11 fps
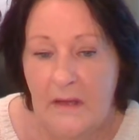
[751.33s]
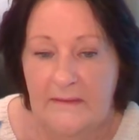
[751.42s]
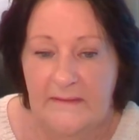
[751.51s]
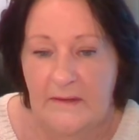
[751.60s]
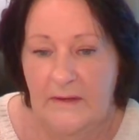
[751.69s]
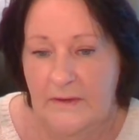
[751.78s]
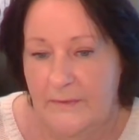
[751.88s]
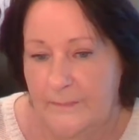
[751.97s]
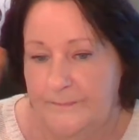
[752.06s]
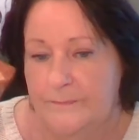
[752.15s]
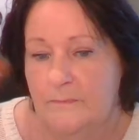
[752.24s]
So
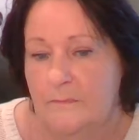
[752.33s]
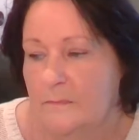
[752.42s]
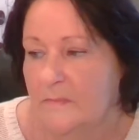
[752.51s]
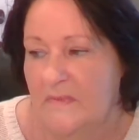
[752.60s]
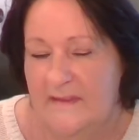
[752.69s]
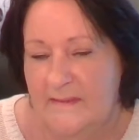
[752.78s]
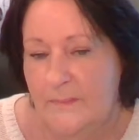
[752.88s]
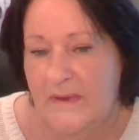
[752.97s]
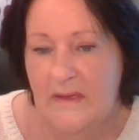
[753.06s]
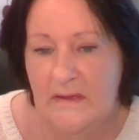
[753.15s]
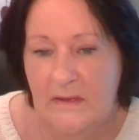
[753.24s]
this
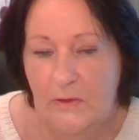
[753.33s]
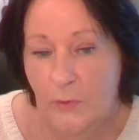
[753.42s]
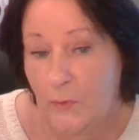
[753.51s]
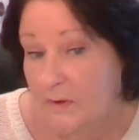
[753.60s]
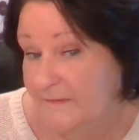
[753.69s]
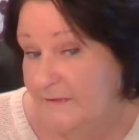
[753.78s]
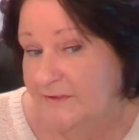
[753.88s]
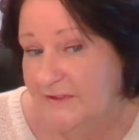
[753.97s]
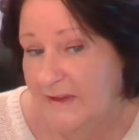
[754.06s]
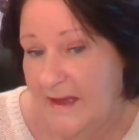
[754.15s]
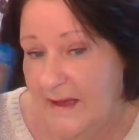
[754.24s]
being your
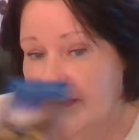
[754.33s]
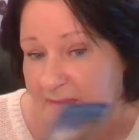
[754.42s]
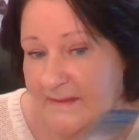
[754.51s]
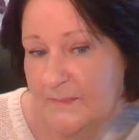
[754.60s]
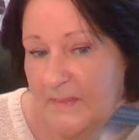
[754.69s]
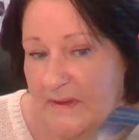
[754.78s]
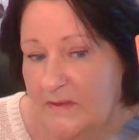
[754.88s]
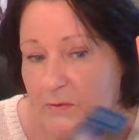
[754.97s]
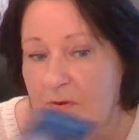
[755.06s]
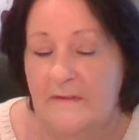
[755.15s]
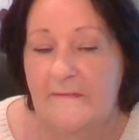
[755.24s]
future card, this being
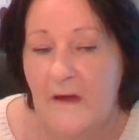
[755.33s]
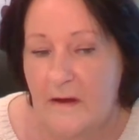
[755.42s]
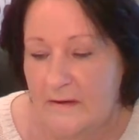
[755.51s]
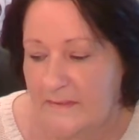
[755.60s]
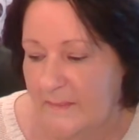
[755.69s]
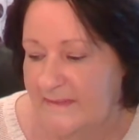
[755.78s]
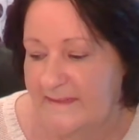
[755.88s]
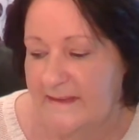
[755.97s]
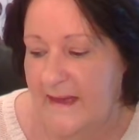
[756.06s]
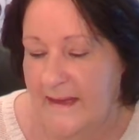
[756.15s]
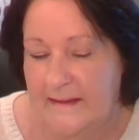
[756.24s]
your environments
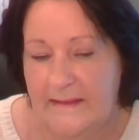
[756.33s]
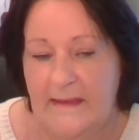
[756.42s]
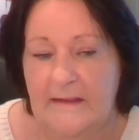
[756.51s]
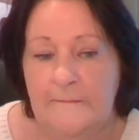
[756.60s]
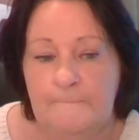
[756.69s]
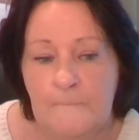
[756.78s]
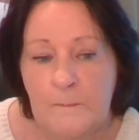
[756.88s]
card here,